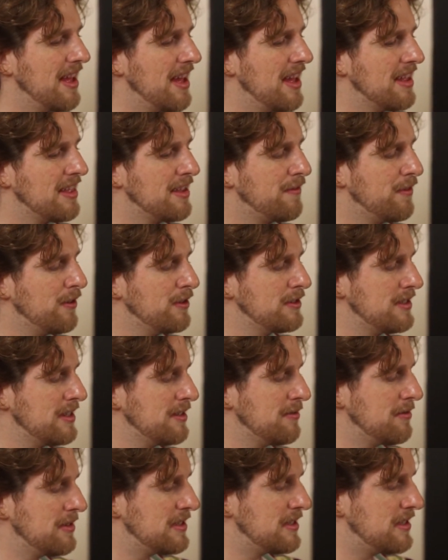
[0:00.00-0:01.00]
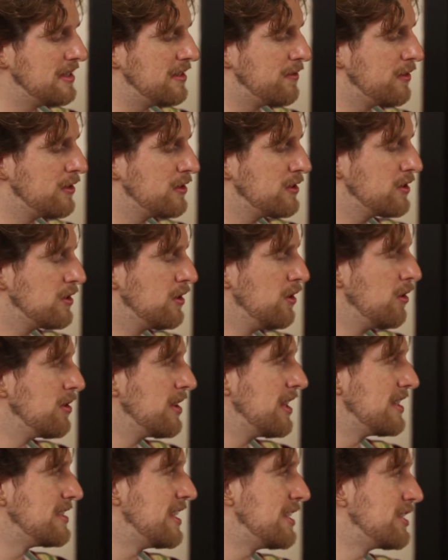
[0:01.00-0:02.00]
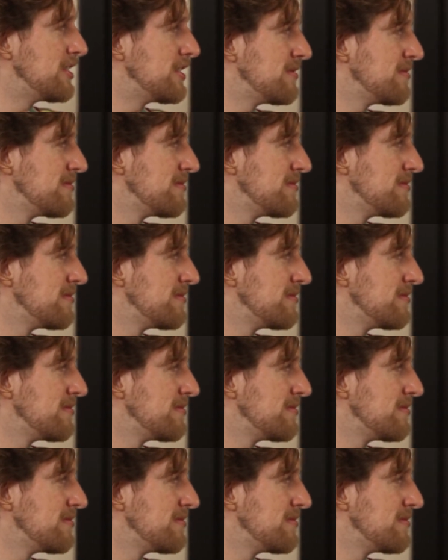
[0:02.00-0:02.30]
The first thing was the first localization.